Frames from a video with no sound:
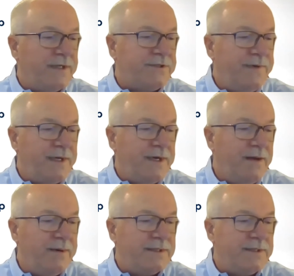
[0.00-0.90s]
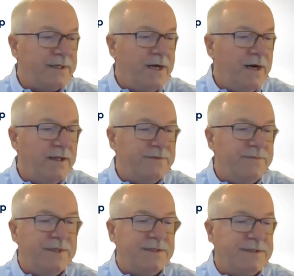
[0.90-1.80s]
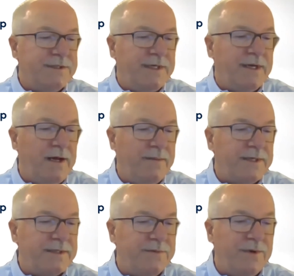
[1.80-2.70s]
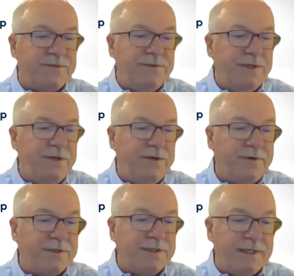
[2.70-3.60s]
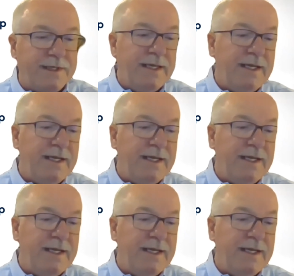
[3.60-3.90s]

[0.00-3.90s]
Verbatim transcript: of Economics in the College of Business and Economics at West Virginia University.